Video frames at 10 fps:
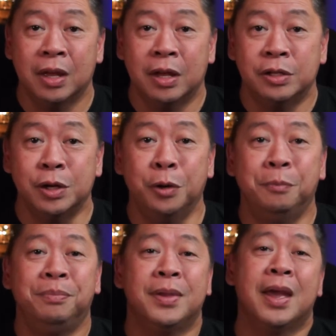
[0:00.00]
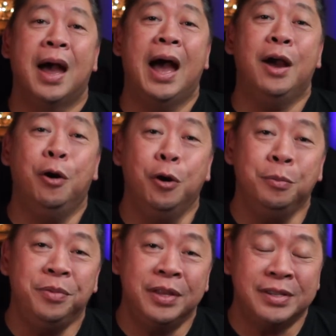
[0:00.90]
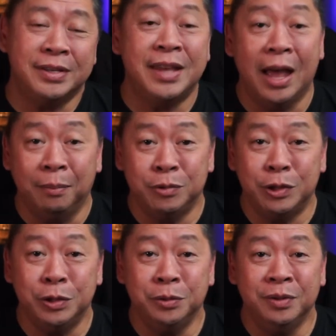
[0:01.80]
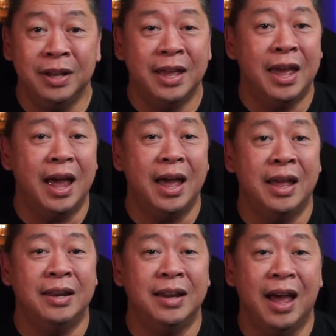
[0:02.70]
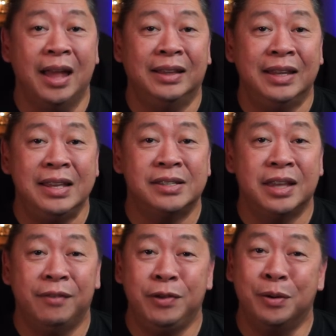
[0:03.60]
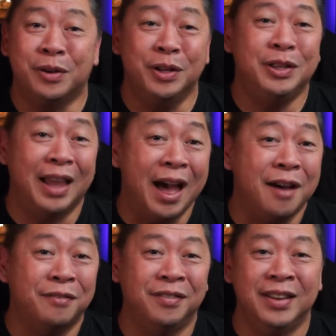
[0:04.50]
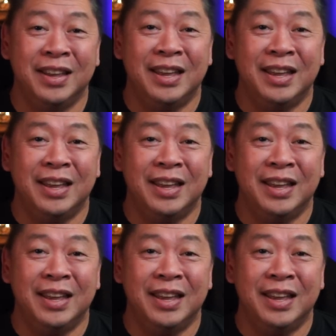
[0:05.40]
So I hope this has helped you and at least give you a good laugh.